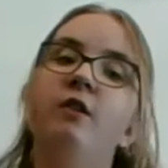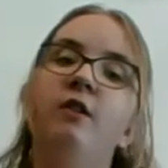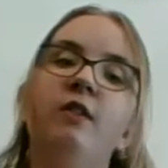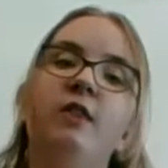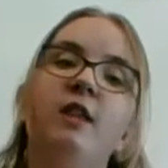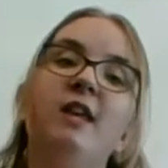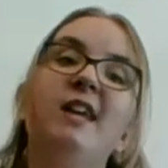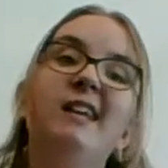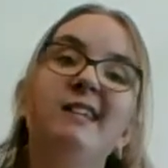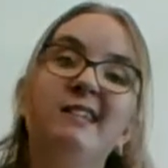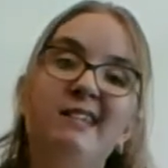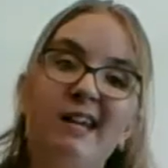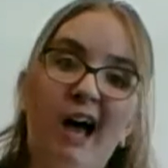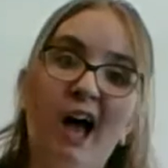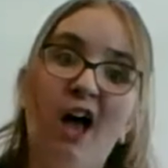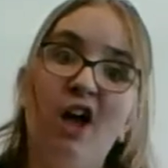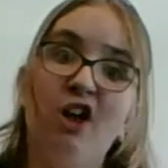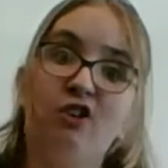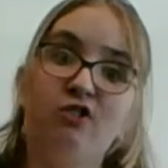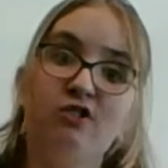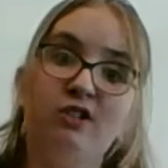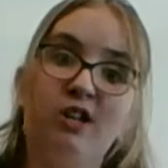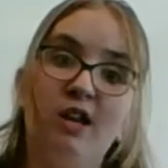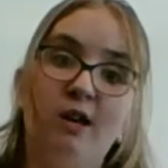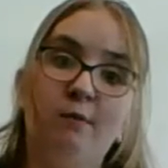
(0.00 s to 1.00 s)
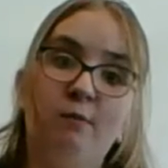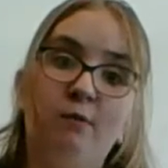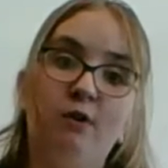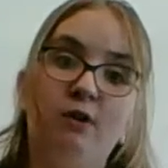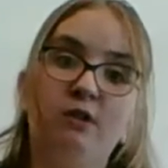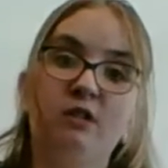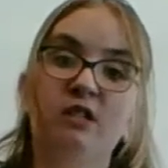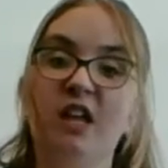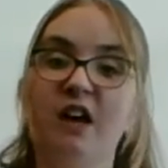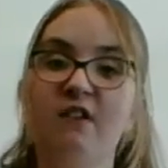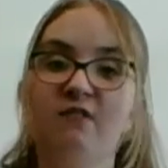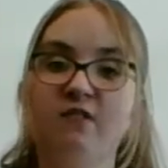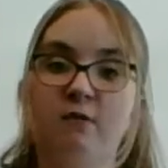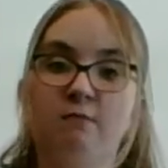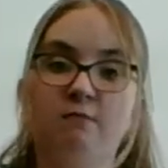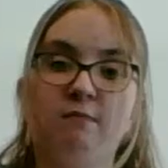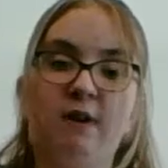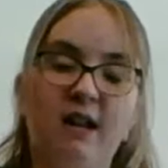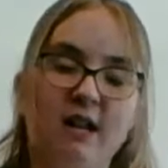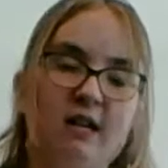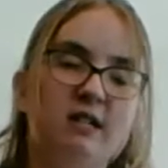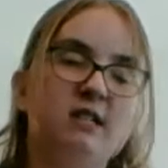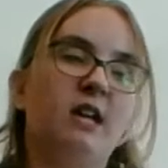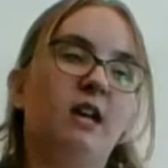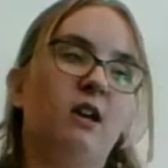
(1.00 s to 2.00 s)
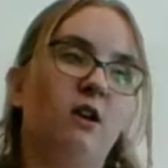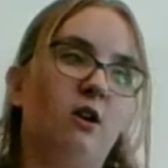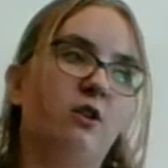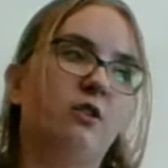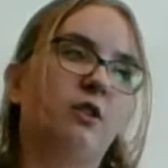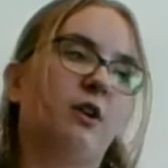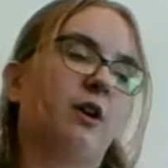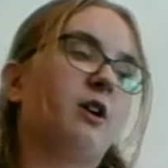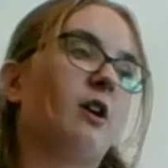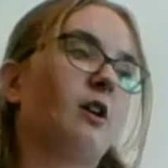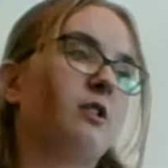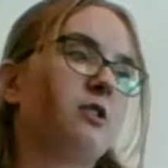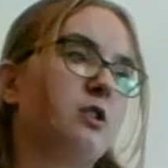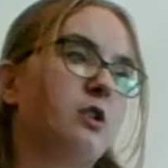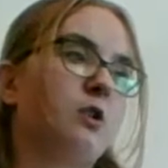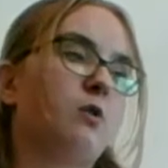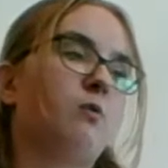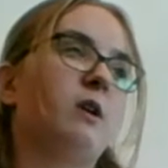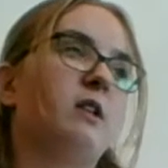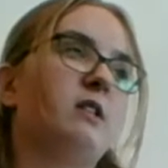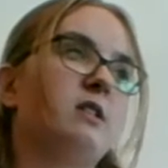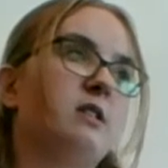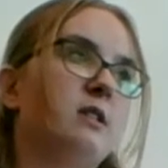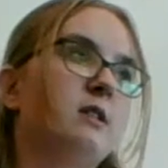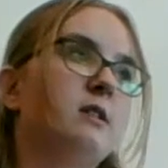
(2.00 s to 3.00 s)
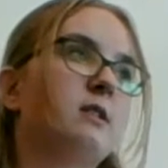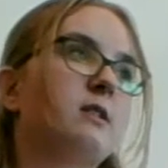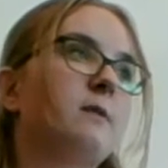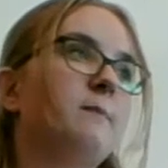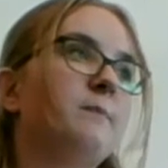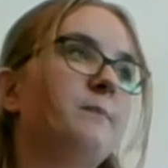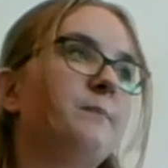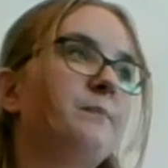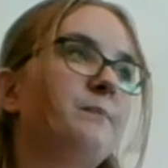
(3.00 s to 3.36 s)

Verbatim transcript: The entire table is left to meditate on the consequences.